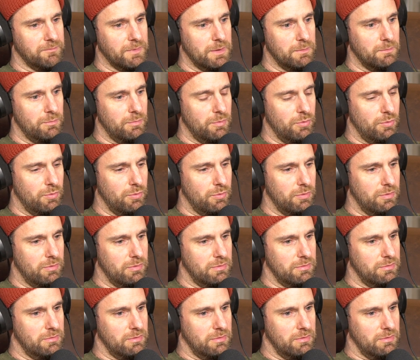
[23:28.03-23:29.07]

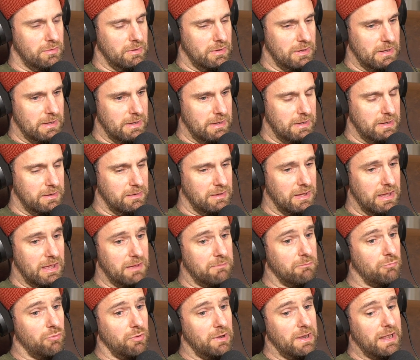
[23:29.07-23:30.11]
more
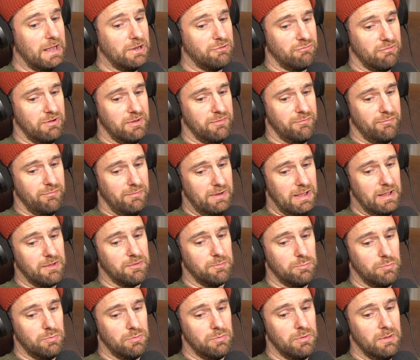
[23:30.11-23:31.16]
laterally
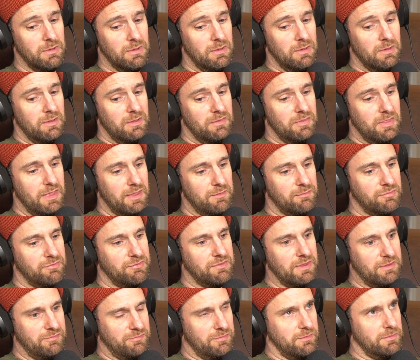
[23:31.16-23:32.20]
flexible. They've
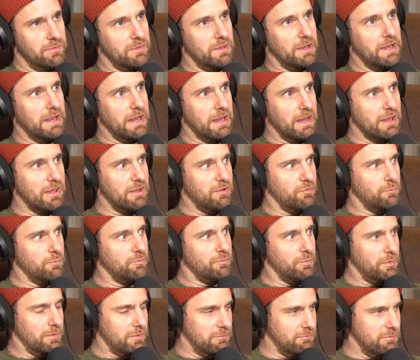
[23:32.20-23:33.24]
stiffened the linkage
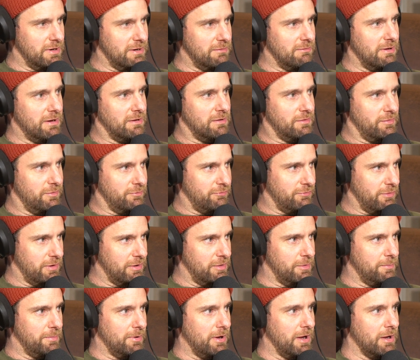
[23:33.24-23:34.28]
between the rear end and the front of
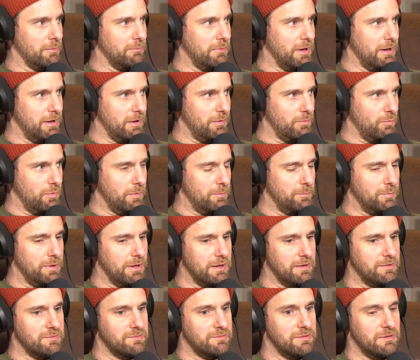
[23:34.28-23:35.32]
the bike, made it one
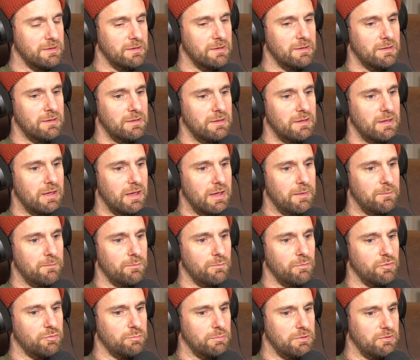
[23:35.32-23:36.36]
piece.
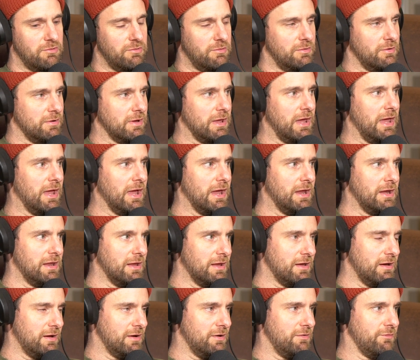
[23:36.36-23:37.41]
Which means you're not getting any
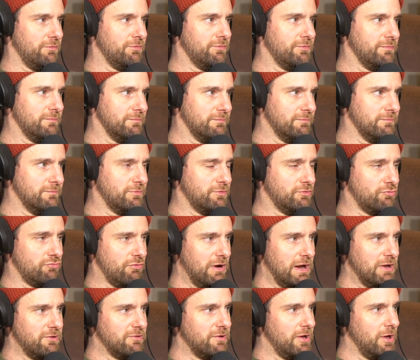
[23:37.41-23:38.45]
kind of
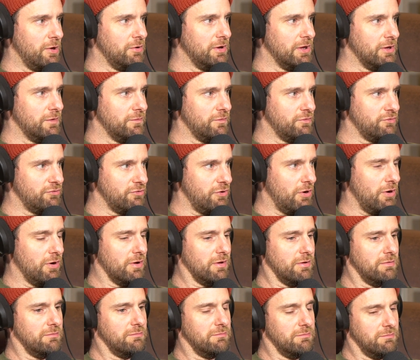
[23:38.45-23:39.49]
strange loading on the
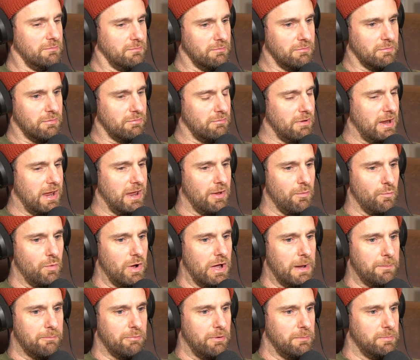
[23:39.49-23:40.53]
shock and creating
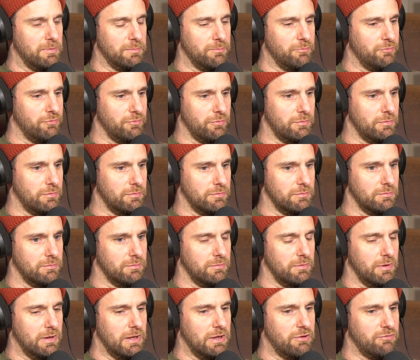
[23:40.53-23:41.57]
wear problems or
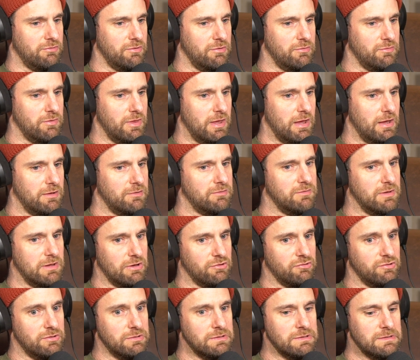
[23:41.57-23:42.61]
issues there,
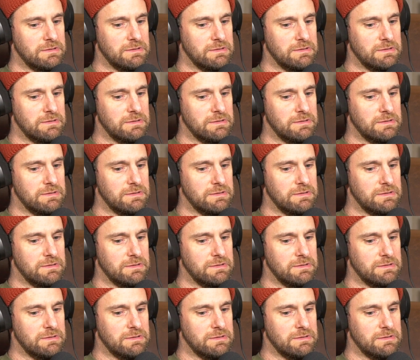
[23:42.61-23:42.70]
stiction.